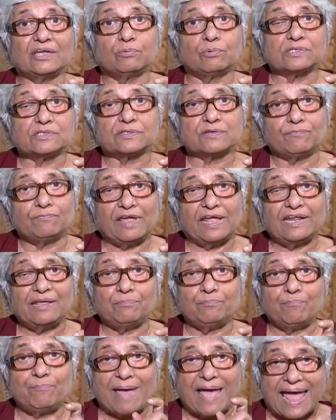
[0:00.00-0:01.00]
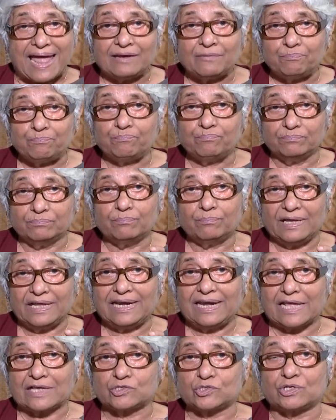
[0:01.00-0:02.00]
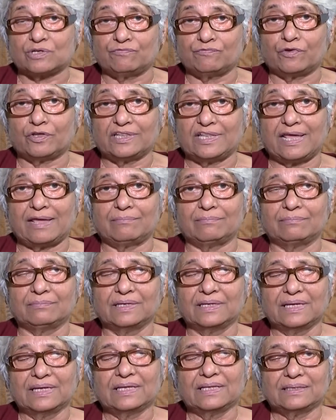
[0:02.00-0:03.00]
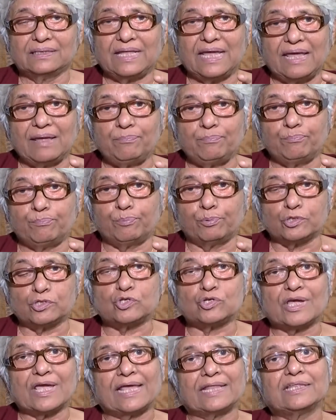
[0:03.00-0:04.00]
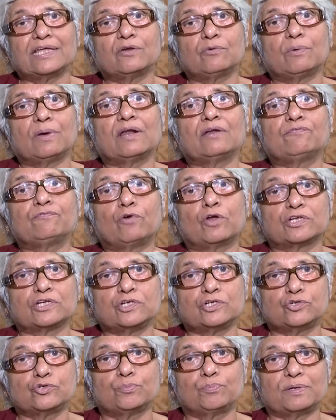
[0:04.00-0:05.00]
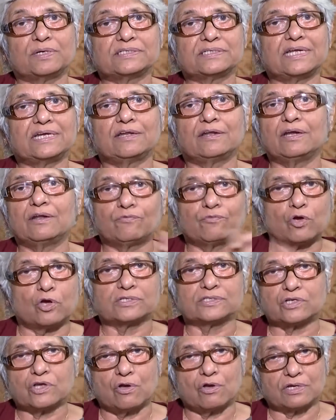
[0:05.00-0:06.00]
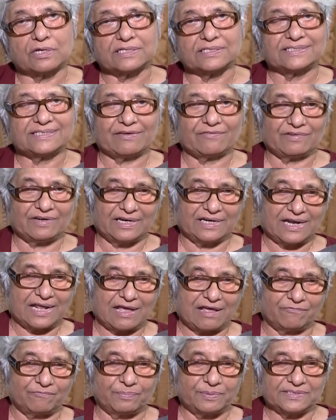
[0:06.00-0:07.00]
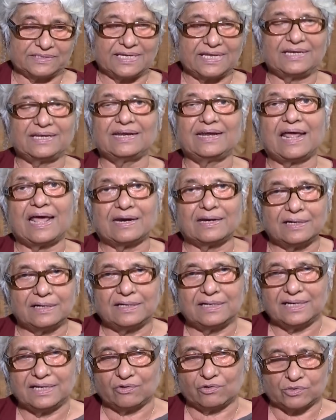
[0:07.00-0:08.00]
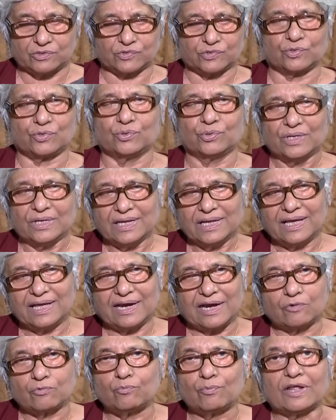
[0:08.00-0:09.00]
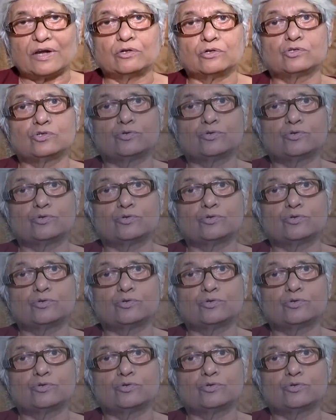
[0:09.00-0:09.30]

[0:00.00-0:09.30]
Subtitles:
it was a very bad election for them. They put together were 42%, and of course Congress 7.5%, and RLD also around 1